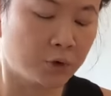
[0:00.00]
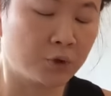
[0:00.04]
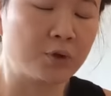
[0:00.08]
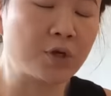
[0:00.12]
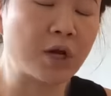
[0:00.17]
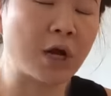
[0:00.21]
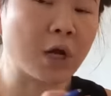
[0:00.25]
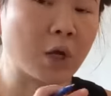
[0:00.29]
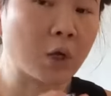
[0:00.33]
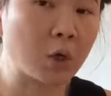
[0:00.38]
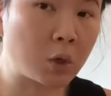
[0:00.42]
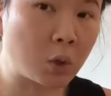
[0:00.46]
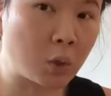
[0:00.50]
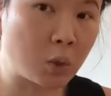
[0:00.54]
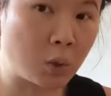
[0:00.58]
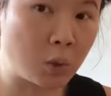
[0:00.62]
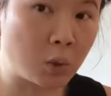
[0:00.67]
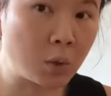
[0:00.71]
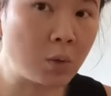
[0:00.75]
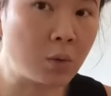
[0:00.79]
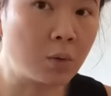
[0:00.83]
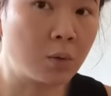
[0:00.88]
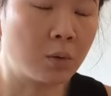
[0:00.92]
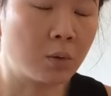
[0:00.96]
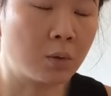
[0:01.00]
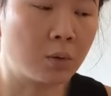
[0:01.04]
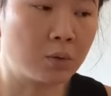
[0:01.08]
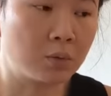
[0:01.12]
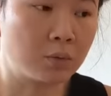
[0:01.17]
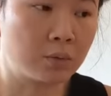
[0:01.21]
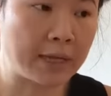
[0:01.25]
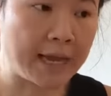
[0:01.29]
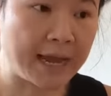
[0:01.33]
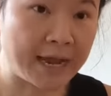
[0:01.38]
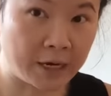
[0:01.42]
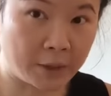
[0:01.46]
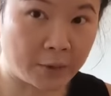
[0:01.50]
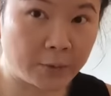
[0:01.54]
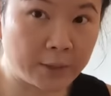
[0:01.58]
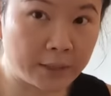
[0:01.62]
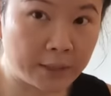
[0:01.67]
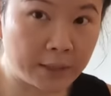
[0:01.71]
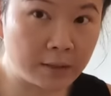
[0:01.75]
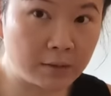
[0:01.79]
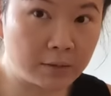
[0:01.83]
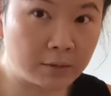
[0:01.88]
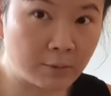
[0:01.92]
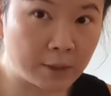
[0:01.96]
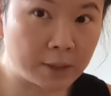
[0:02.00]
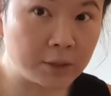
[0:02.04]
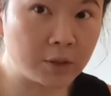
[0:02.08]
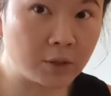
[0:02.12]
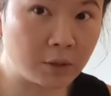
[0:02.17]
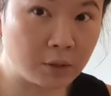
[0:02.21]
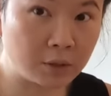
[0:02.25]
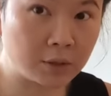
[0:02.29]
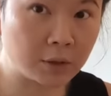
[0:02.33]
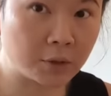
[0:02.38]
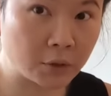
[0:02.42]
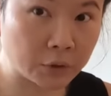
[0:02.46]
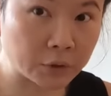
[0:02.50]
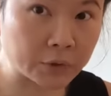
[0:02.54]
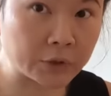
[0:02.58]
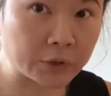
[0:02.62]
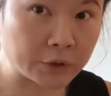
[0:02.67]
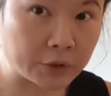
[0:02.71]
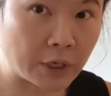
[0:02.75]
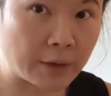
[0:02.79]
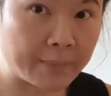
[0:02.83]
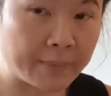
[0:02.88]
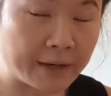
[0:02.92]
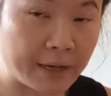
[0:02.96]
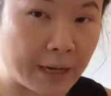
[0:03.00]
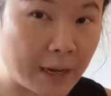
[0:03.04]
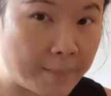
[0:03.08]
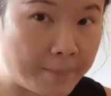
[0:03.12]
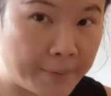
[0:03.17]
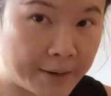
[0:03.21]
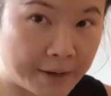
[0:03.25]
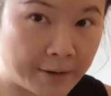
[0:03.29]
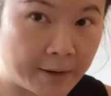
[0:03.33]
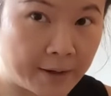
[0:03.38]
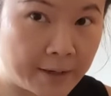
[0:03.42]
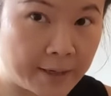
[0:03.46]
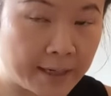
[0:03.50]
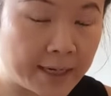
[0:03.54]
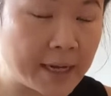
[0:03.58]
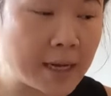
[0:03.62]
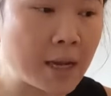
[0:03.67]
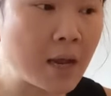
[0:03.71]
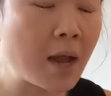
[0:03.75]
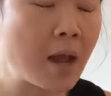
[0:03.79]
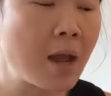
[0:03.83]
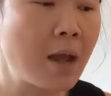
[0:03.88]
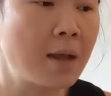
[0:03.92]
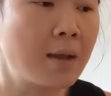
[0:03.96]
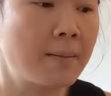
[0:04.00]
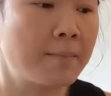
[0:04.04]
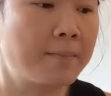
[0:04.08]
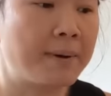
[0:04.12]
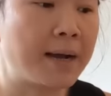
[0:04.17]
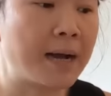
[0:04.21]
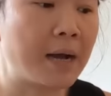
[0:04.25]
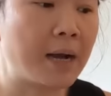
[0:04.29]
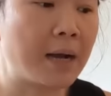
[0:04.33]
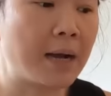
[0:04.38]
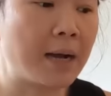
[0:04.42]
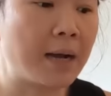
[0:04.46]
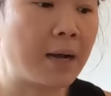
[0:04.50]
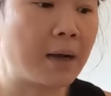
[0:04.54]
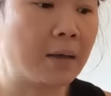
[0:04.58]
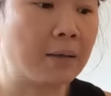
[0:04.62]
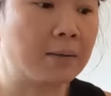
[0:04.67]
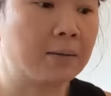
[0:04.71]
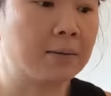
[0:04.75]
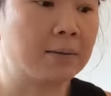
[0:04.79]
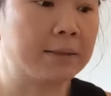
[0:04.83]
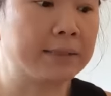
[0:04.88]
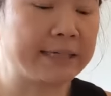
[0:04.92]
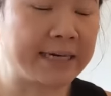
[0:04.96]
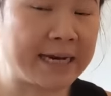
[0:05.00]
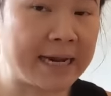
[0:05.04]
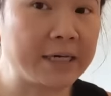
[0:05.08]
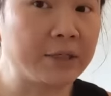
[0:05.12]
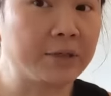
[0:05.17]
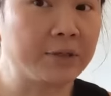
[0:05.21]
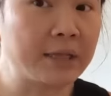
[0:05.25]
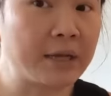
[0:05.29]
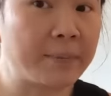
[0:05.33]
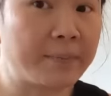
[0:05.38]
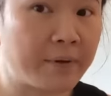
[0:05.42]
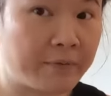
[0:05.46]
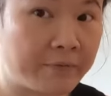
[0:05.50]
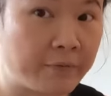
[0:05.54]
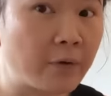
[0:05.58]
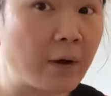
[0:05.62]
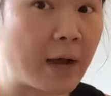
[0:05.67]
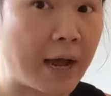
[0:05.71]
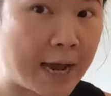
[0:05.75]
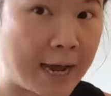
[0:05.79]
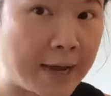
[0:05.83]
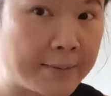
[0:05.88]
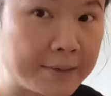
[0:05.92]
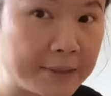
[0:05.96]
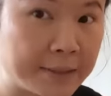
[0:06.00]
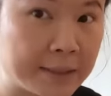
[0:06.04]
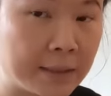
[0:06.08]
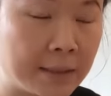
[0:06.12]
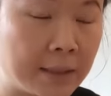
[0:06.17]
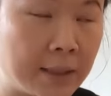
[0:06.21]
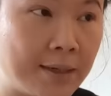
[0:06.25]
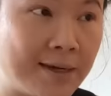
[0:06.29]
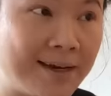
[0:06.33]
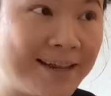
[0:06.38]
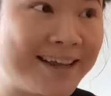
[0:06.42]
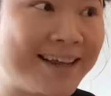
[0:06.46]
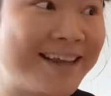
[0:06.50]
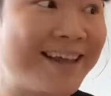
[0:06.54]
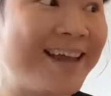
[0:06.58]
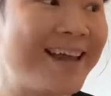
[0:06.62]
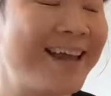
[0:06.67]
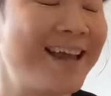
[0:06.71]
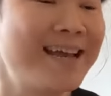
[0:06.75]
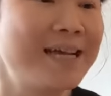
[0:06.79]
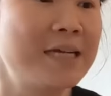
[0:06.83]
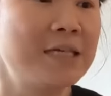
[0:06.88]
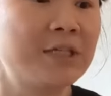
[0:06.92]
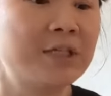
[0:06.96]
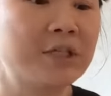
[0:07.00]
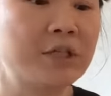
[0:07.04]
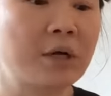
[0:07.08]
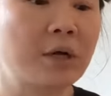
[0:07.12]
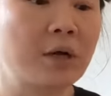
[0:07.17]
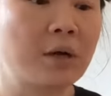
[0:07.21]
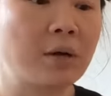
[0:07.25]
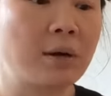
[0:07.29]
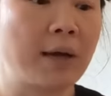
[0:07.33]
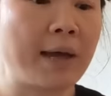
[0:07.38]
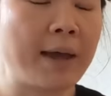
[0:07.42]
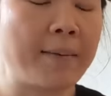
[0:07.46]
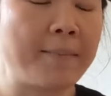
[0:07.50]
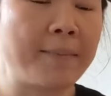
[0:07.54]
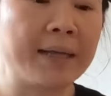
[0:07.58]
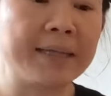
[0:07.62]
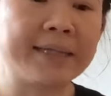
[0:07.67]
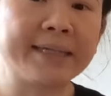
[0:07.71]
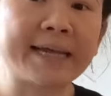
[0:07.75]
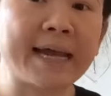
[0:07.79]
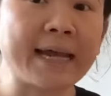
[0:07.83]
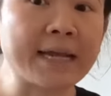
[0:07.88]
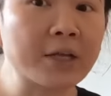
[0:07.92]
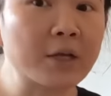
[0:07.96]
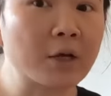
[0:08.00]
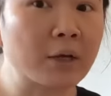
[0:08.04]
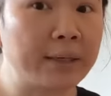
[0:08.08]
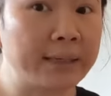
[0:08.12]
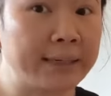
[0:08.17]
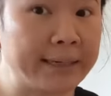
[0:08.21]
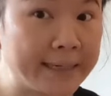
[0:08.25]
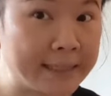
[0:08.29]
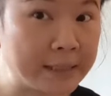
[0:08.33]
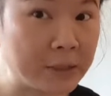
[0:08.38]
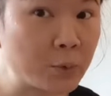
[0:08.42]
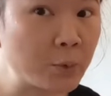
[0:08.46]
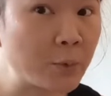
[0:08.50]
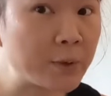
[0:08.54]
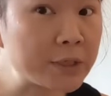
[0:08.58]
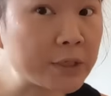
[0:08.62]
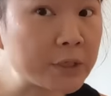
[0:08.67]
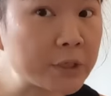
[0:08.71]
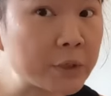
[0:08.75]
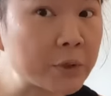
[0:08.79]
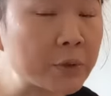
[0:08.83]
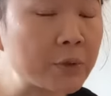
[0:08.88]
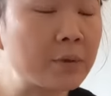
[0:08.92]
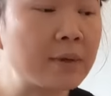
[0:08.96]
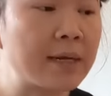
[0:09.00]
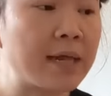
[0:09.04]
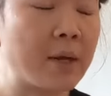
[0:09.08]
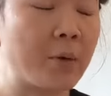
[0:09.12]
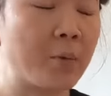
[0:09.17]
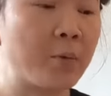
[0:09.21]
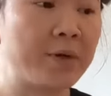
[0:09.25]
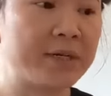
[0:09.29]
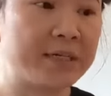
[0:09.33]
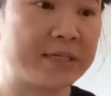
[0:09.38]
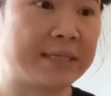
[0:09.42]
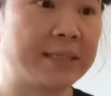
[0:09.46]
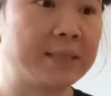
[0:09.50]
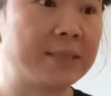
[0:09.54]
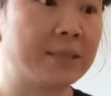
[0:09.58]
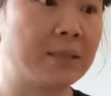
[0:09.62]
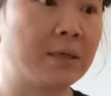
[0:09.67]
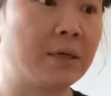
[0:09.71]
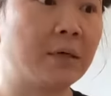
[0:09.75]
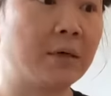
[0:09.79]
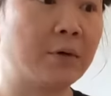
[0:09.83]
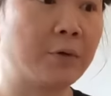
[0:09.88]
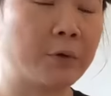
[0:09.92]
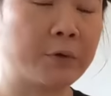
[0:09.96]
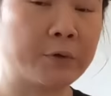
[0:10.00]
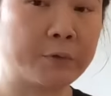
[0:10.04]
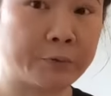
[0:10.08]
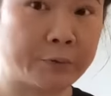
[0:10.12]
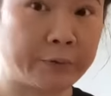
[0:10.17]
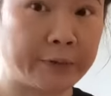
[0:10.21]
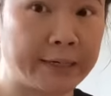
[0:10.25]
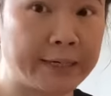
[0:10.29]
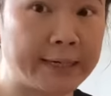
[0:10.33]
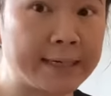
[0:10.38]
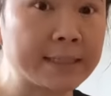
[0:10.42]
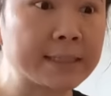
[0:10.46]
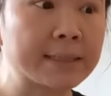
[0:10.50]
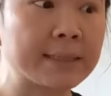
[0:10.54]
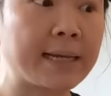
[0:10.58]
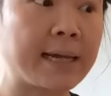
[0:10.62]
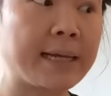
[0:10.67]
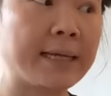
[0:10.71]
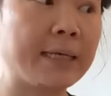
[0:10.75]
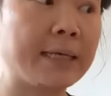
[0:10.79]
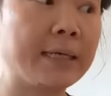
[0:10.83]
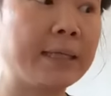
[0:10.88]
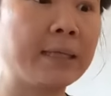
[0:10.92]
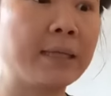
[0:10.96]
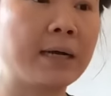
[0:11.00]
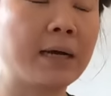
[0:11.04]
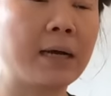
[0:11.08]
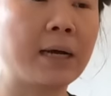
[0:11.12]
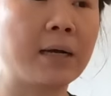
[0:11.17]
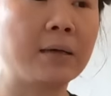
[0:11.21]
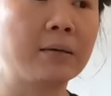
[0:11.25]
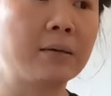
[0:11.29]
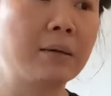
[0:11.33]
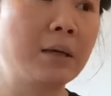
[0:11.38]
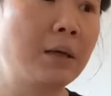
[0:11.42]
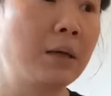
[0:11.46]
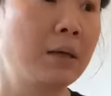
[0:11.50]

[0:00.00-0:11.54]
Do not go hungry when you go to grocery shopping apparently. But did I do that before? Absolutely. So am I take your list with you, like which is your grocery list, like either